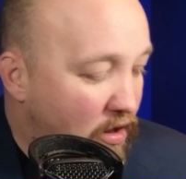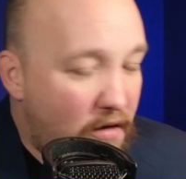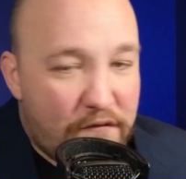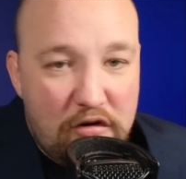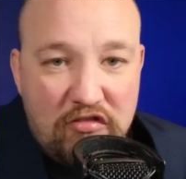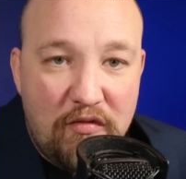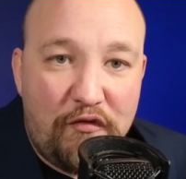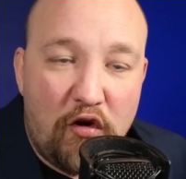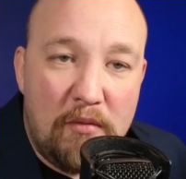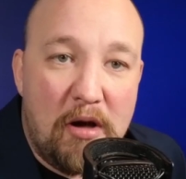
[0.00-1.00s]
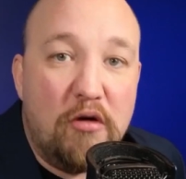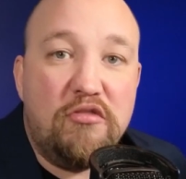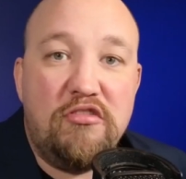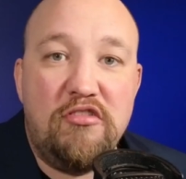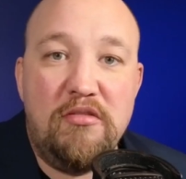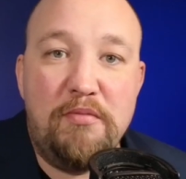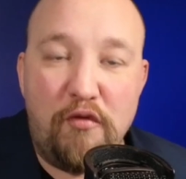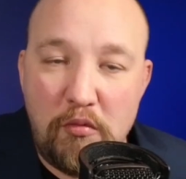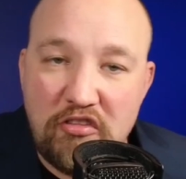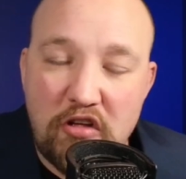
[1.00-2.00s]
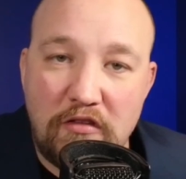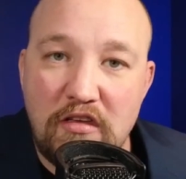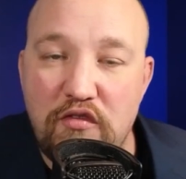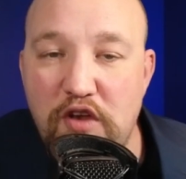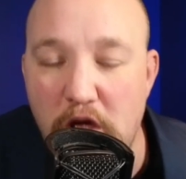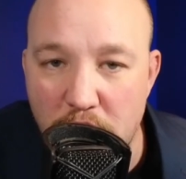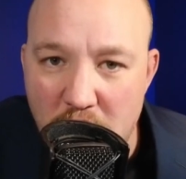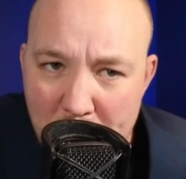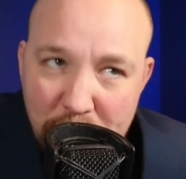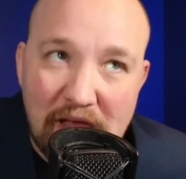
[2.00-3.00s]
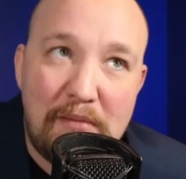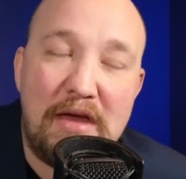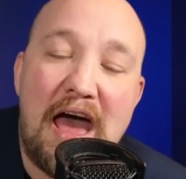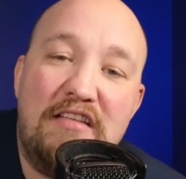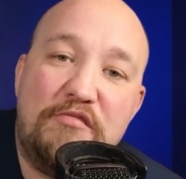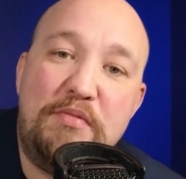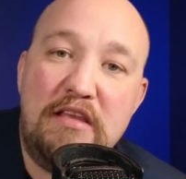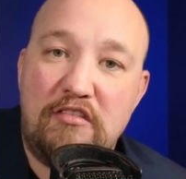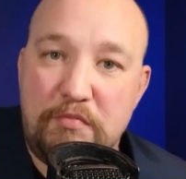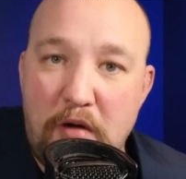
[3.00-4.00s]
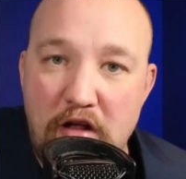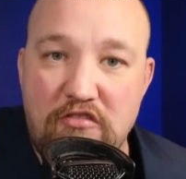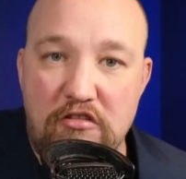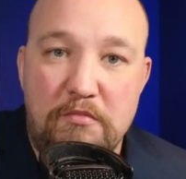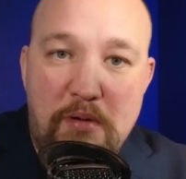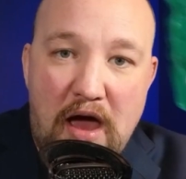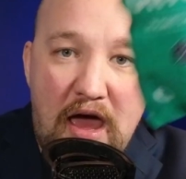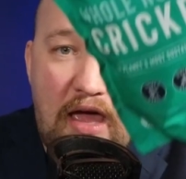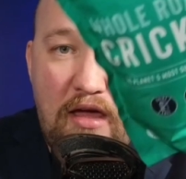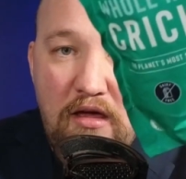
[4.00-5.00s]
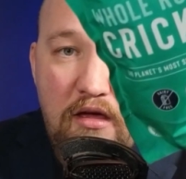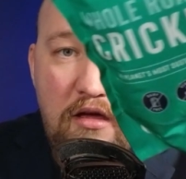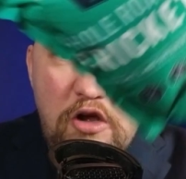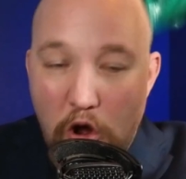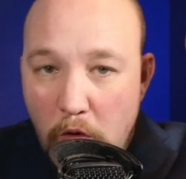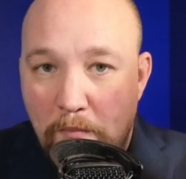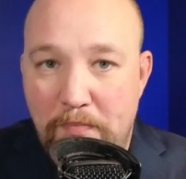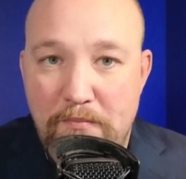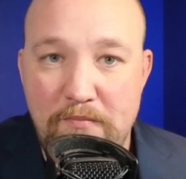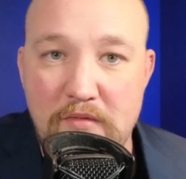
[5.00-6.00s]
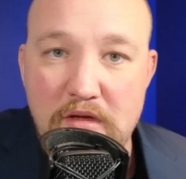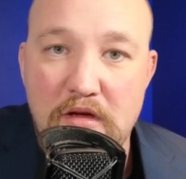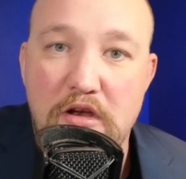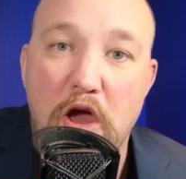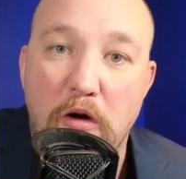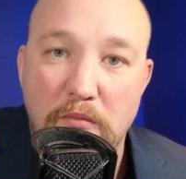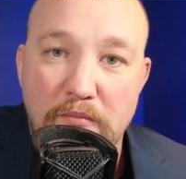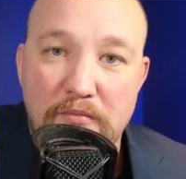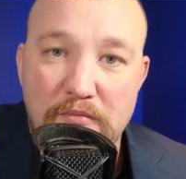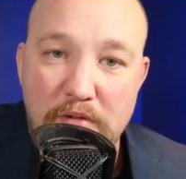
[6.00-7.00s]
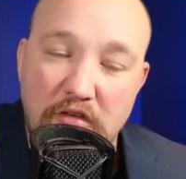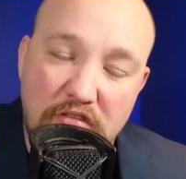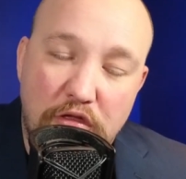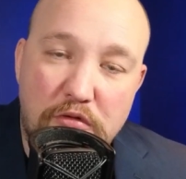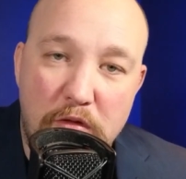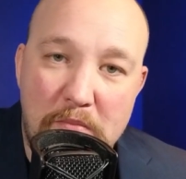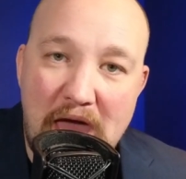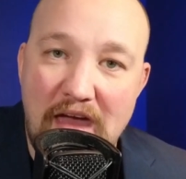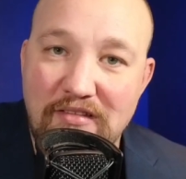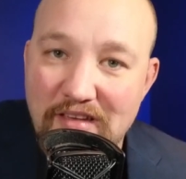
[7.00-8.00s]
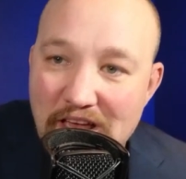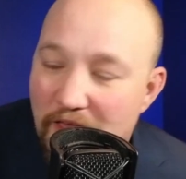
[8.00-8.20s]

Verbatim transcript: First and foremost, before we start this video, the pleb has been sponsored by Nope. No. But I'll still throw the bags.